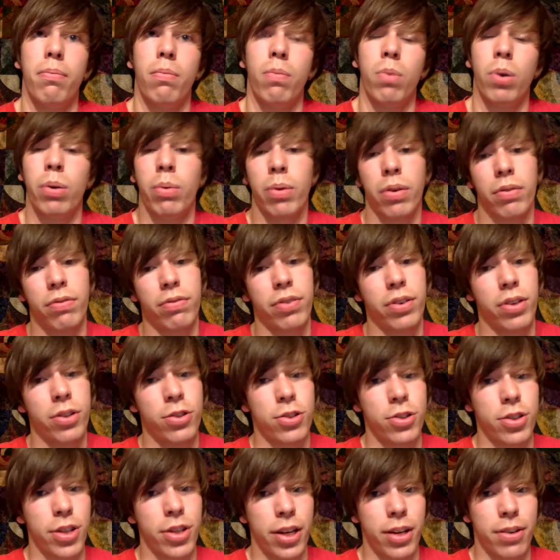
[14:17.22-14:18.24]
We weren't
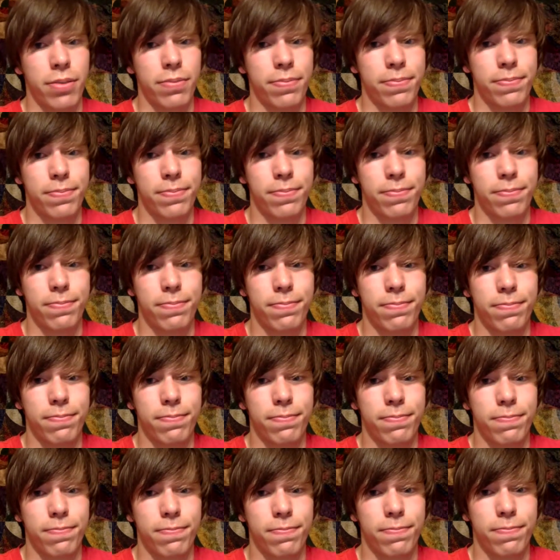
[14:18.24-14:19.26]
finished yet.
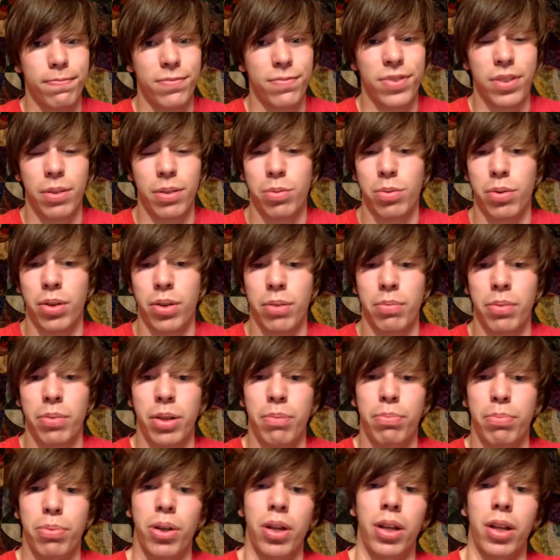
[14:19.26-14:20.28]
Phillips wanted me to
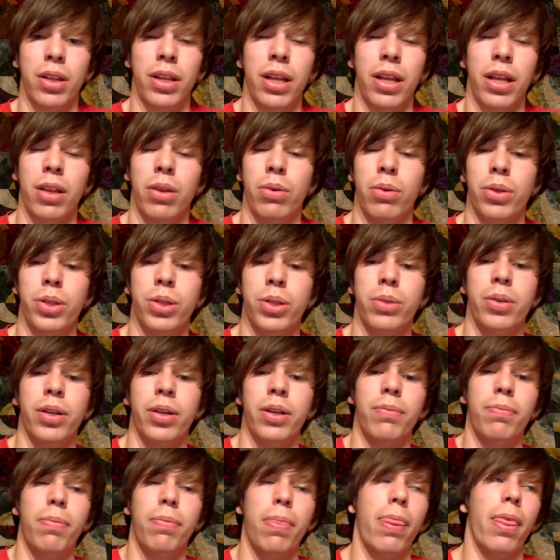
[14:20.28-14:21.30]
put on that lower
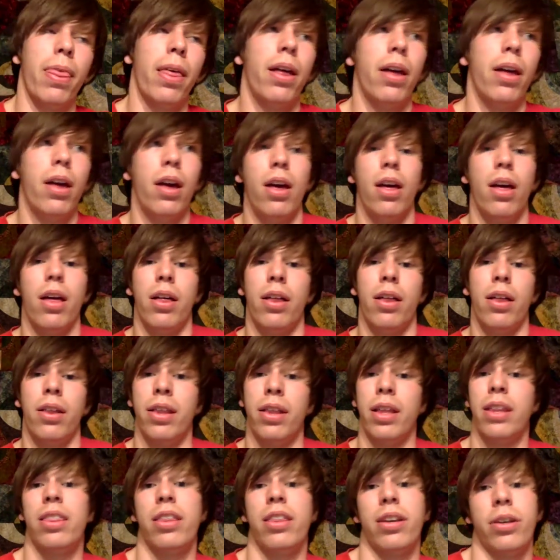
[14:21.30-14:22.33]
unit.
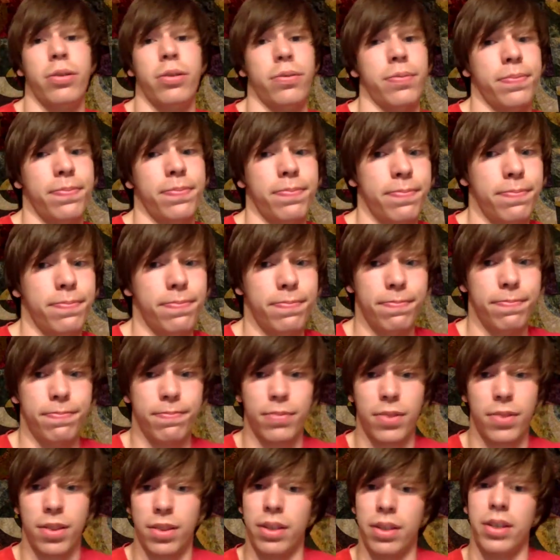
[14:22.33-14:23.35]
That thing,
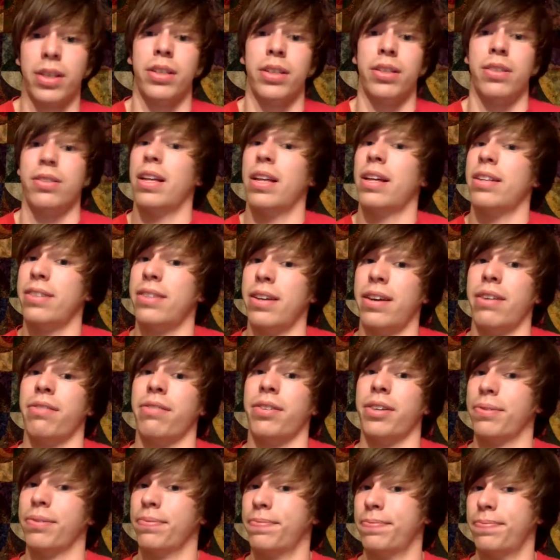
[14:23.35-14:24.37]
I'll tell you, that's
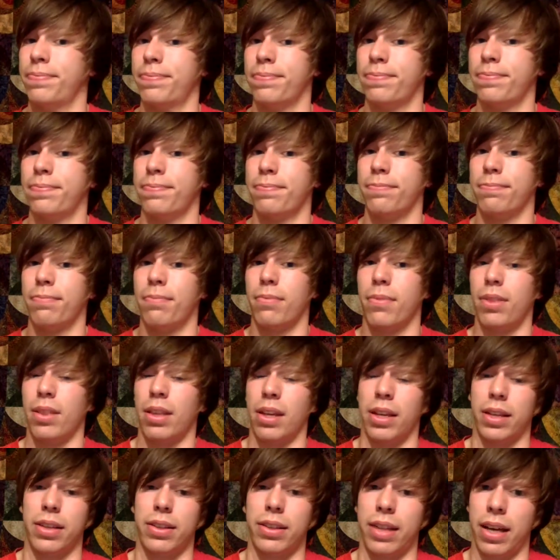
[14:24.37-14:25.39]
heavy.
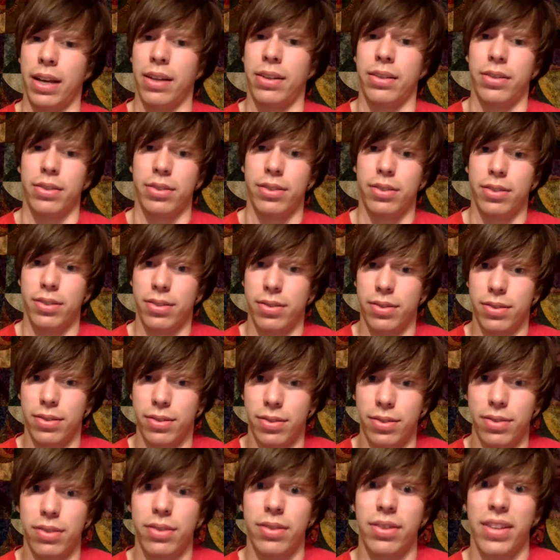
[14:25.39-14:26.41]
Like, that is
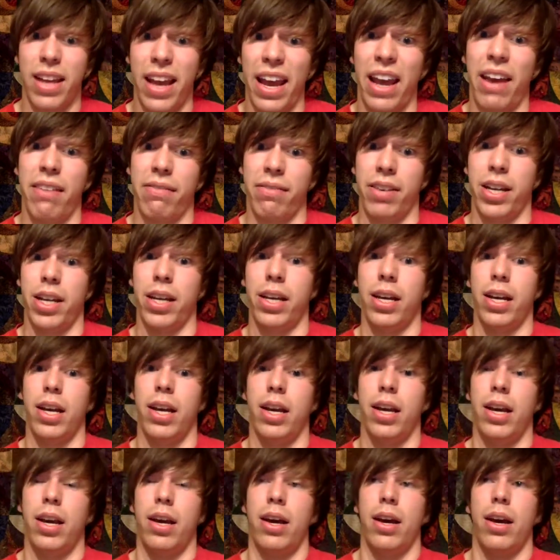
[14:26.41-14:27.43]
heavy.
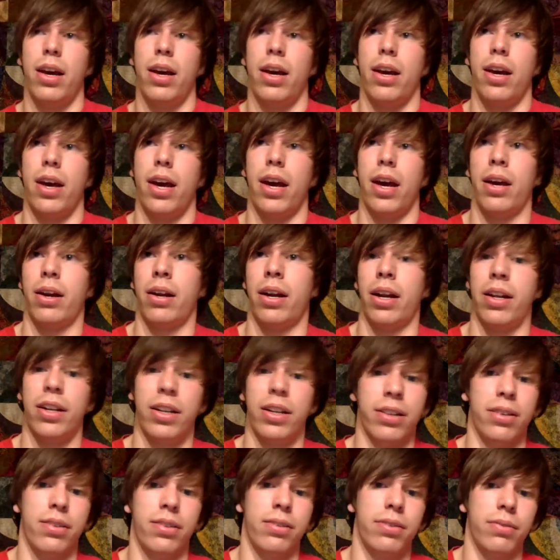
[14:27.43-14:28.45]
And I
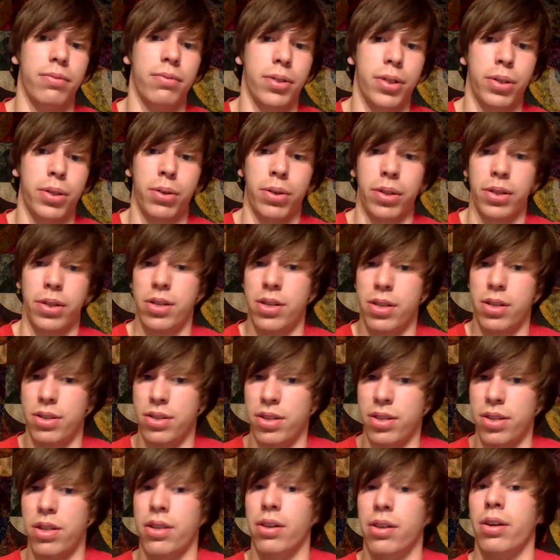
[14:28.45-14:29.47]
didn't record this
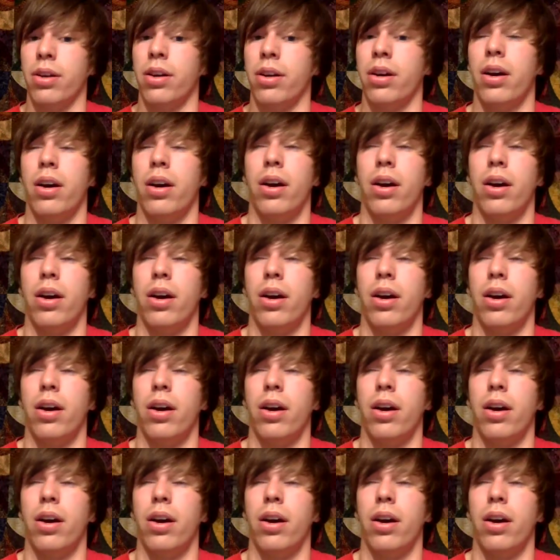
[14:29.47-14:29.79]
either.